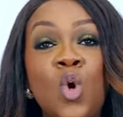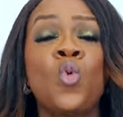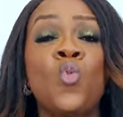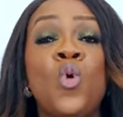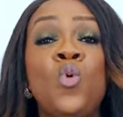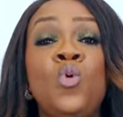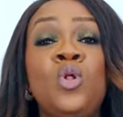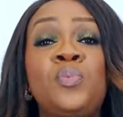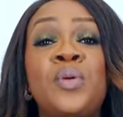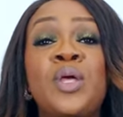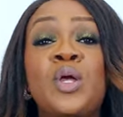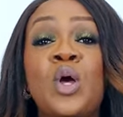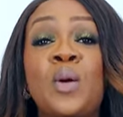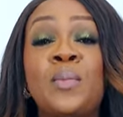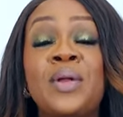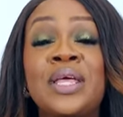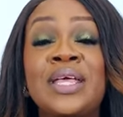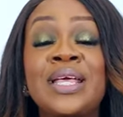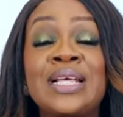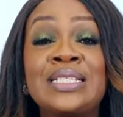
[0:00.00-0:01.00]
we will be
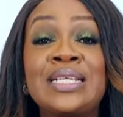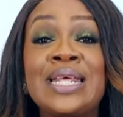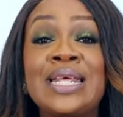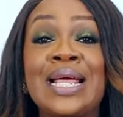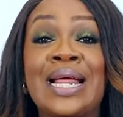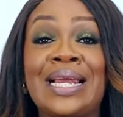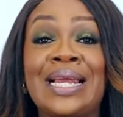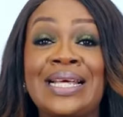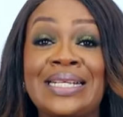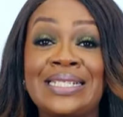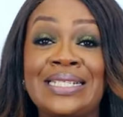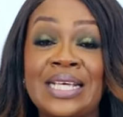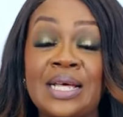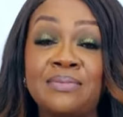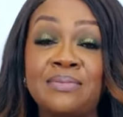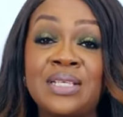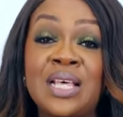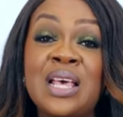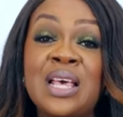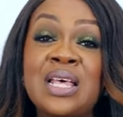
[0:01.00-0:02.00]
communicating in clear
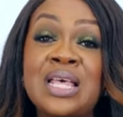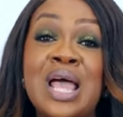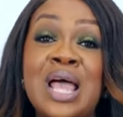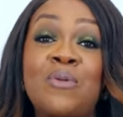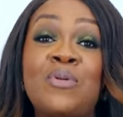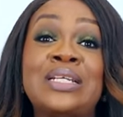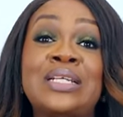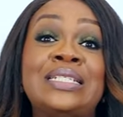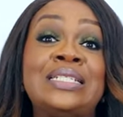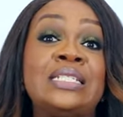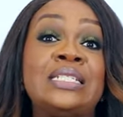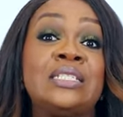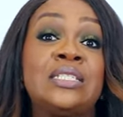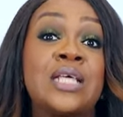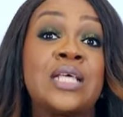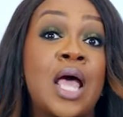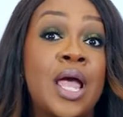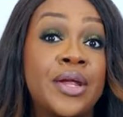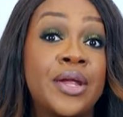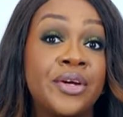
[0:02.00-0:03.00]
terms our
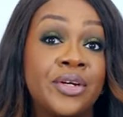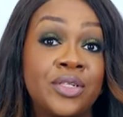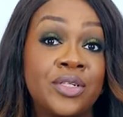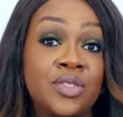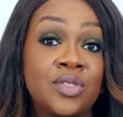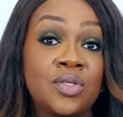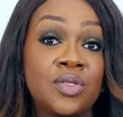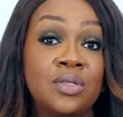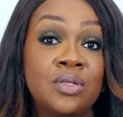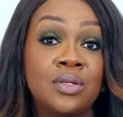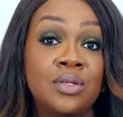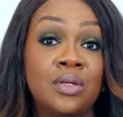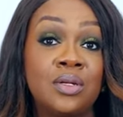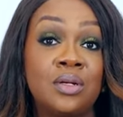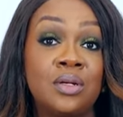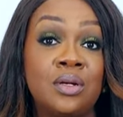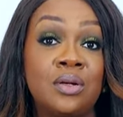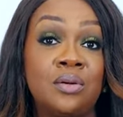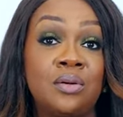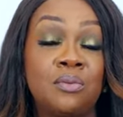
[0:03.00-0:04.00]
desires,
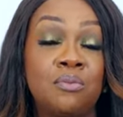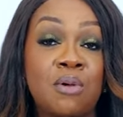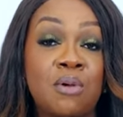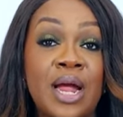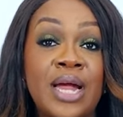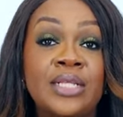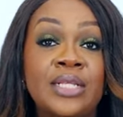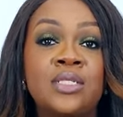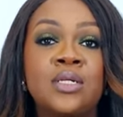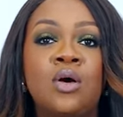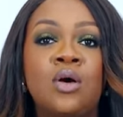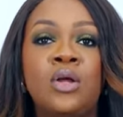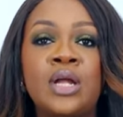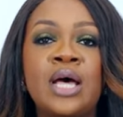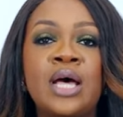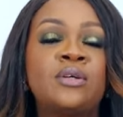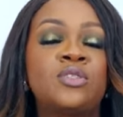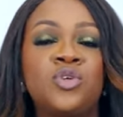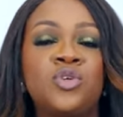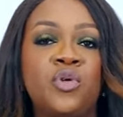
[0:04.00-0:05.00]
right, on
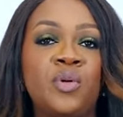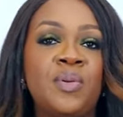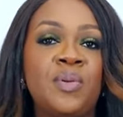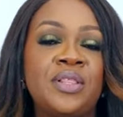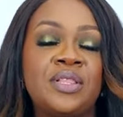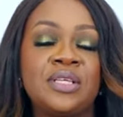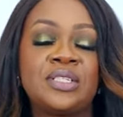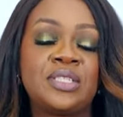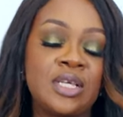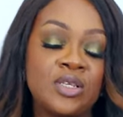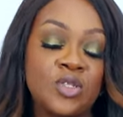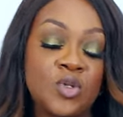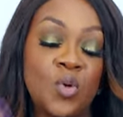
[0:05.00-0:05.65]
how to repay this thing.